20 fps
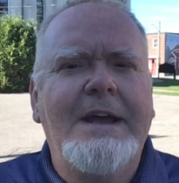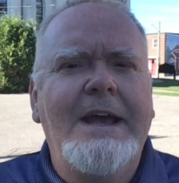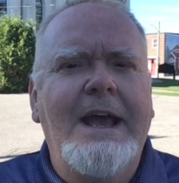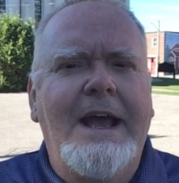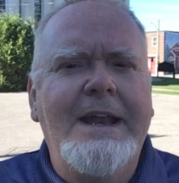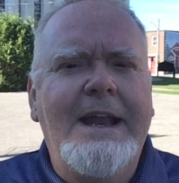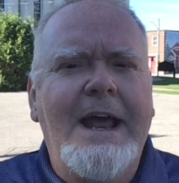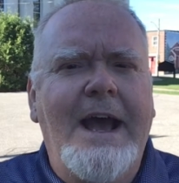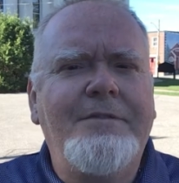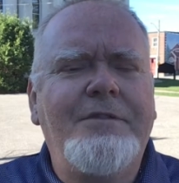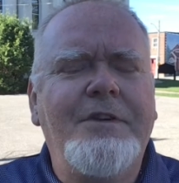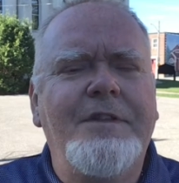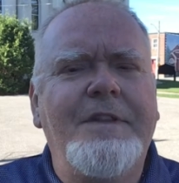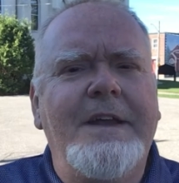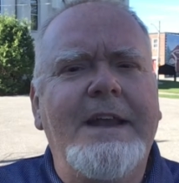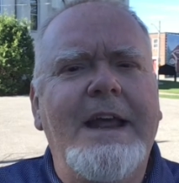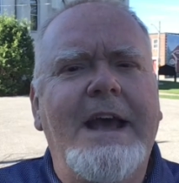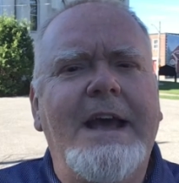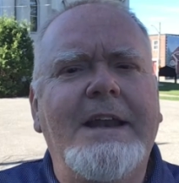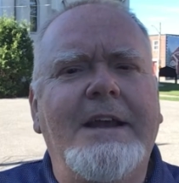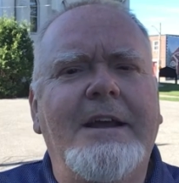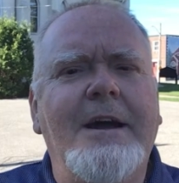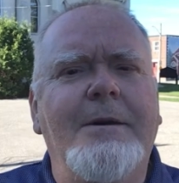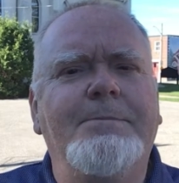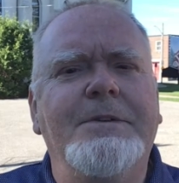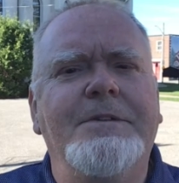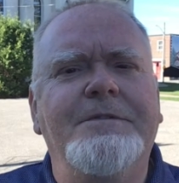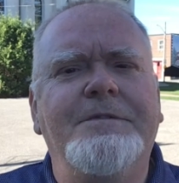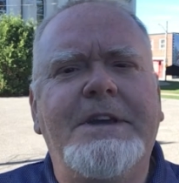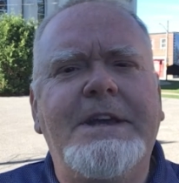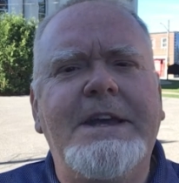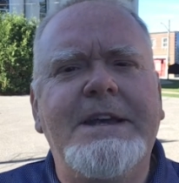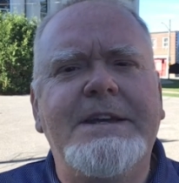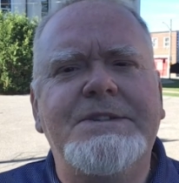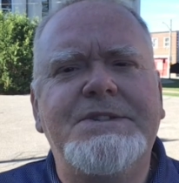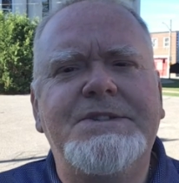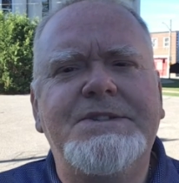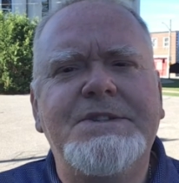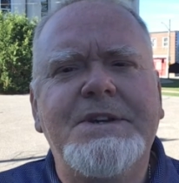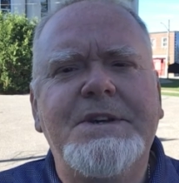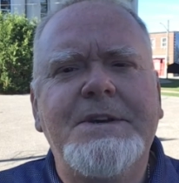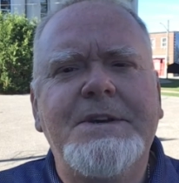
and after they'd had a couple of kids.